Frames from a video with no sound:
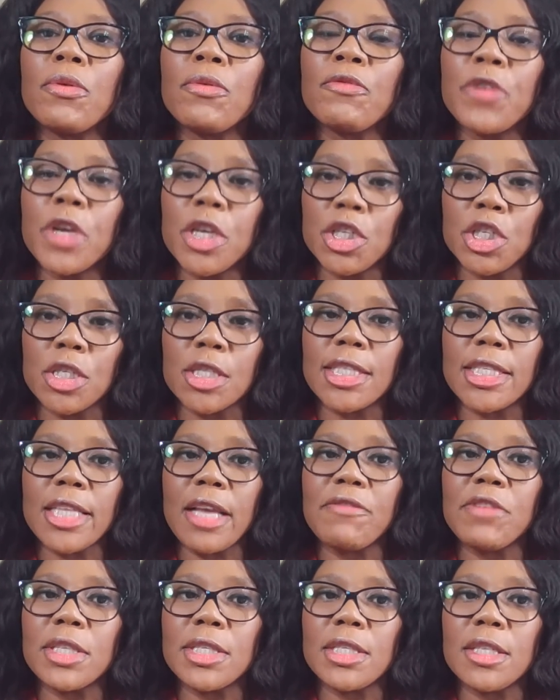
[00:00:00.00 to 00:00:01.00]
vision
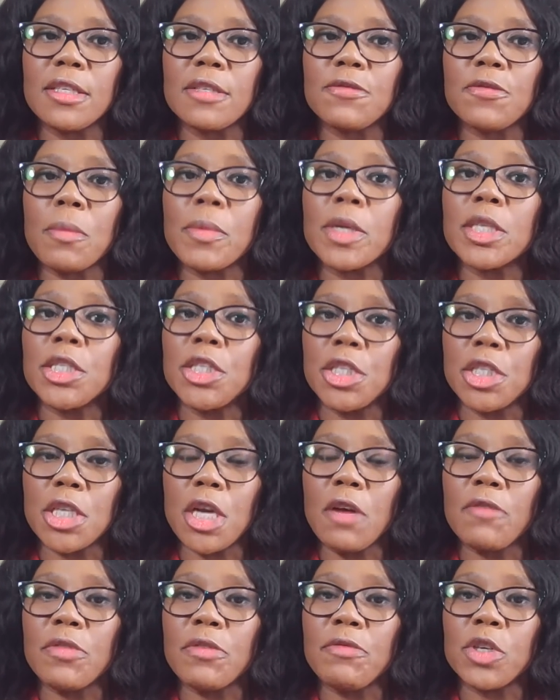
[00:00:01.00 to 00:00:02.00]
services from a teacher
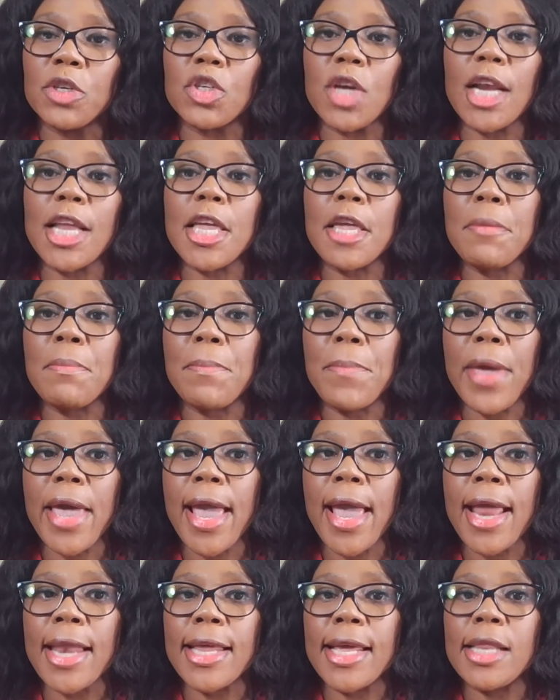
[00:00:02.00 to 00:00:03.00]
of the visually
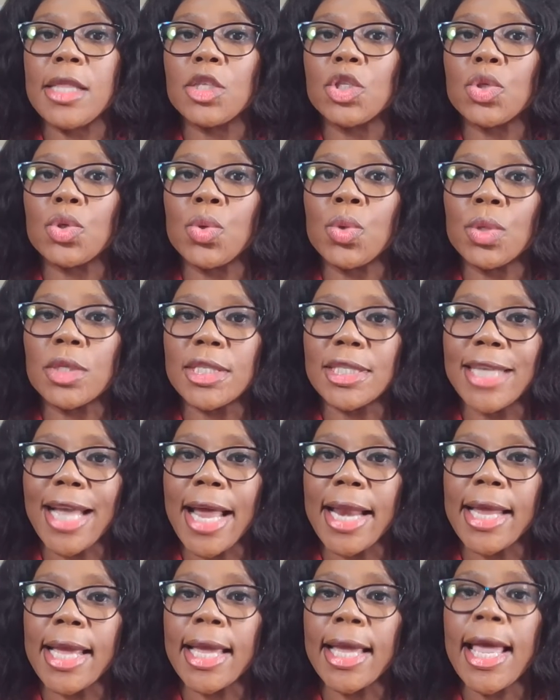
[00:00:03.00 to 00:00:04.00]
impaired in the school
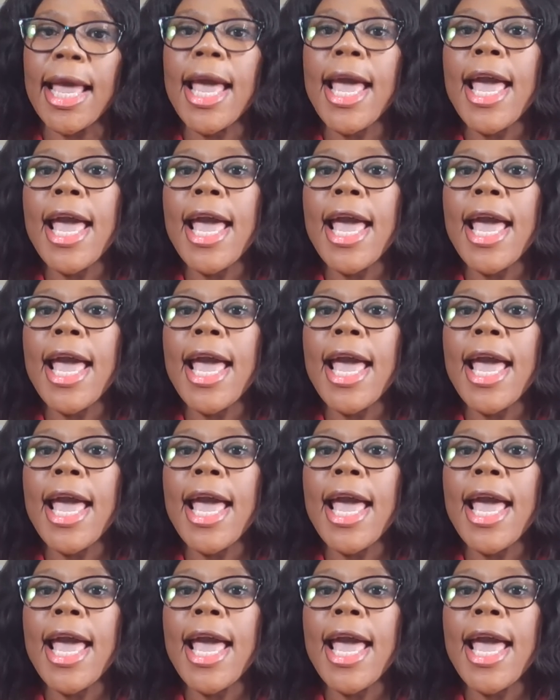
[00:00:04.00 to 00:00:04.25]
setting